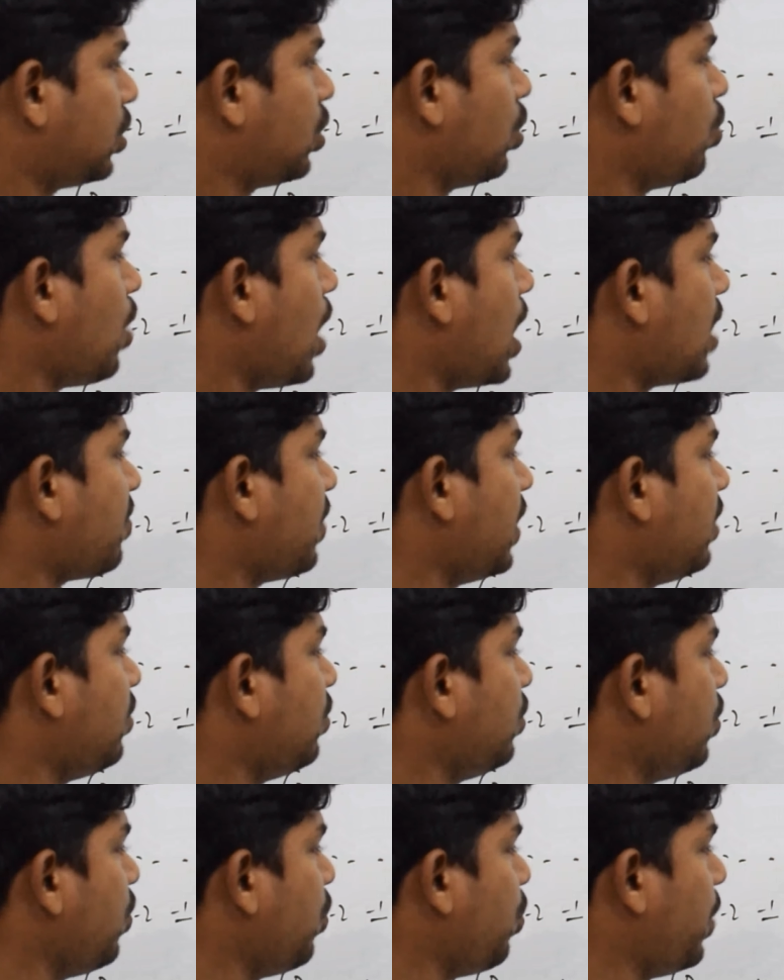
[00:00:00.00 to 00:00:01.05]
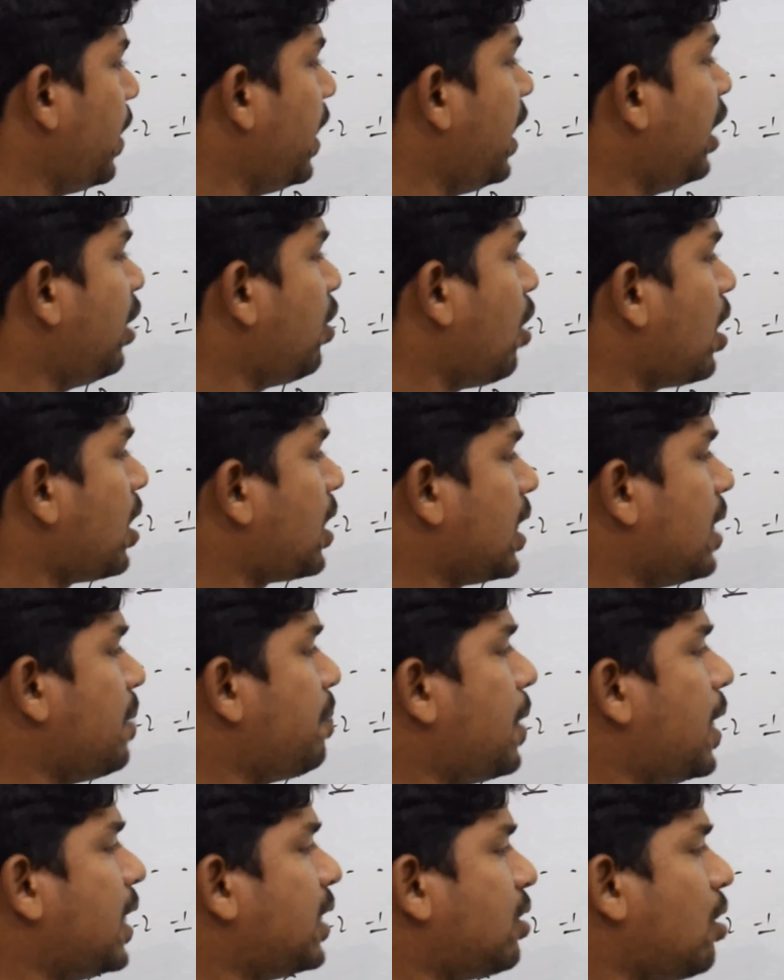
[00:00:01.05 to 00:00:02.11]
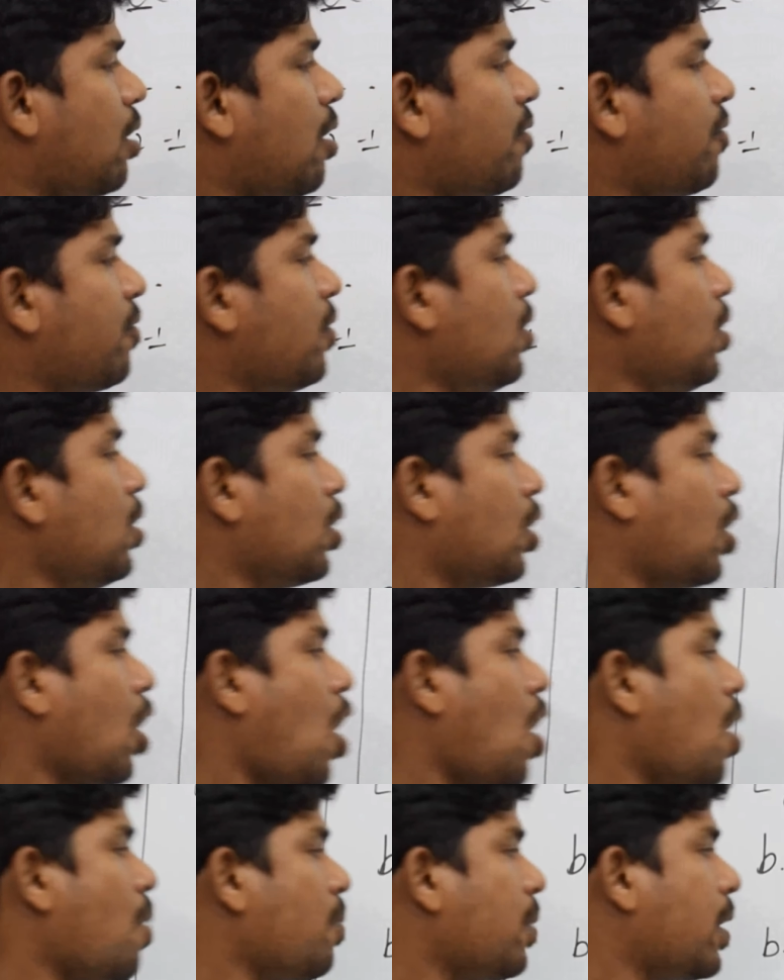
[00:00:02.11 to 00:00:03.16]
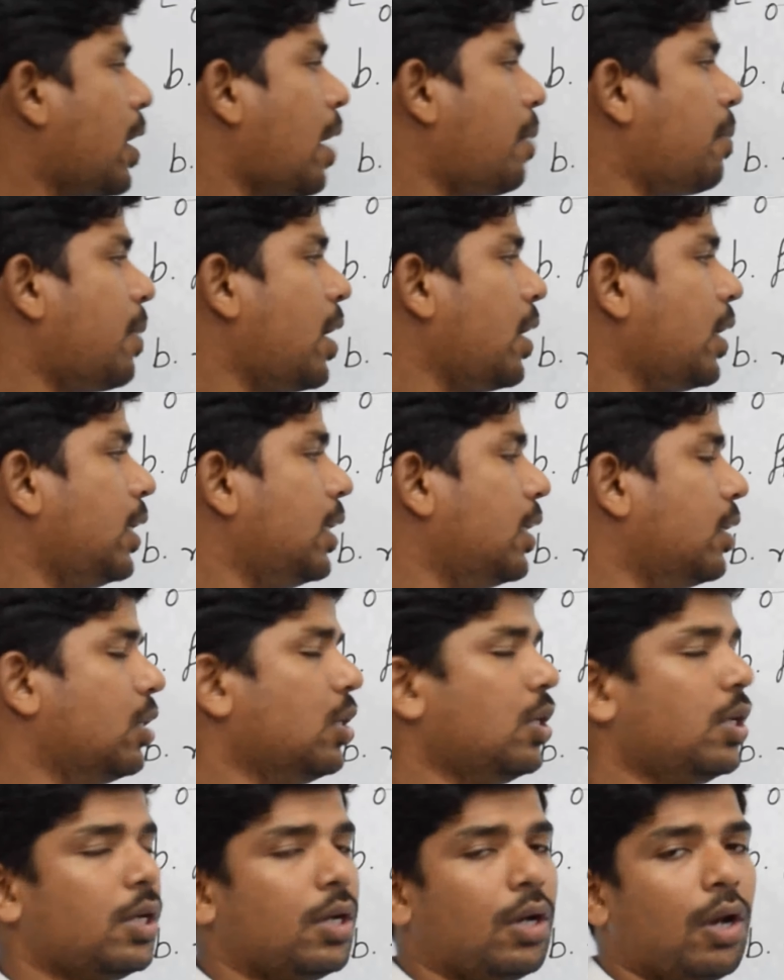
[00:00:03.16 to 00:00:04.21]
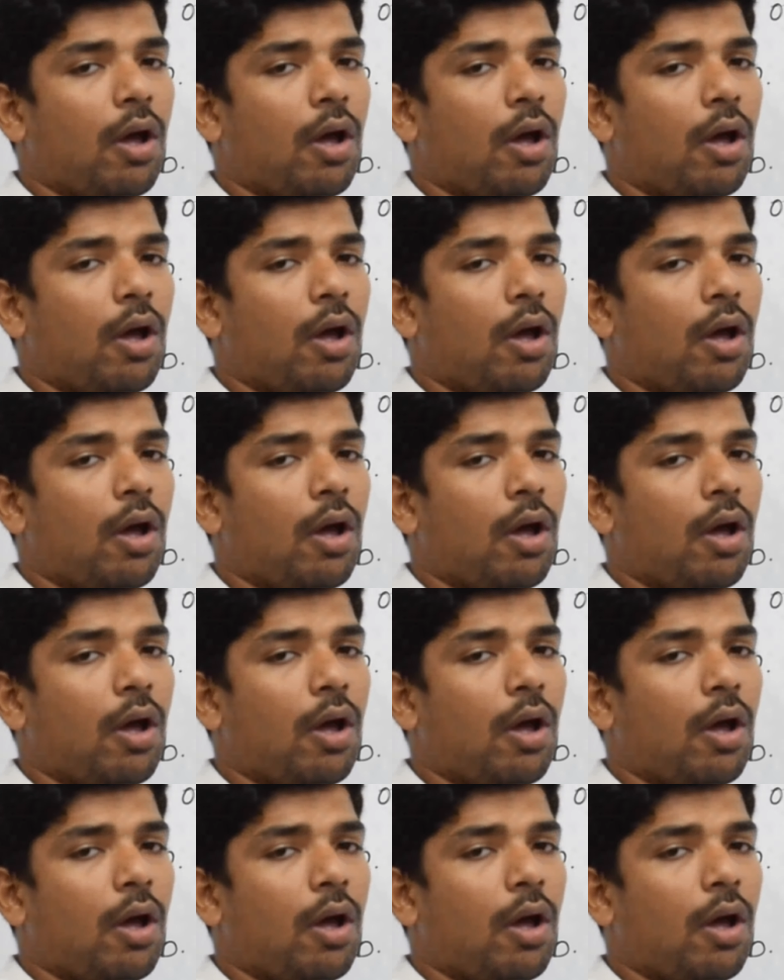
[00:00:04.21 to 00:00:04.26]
So what we do, b dot replace of com comma in.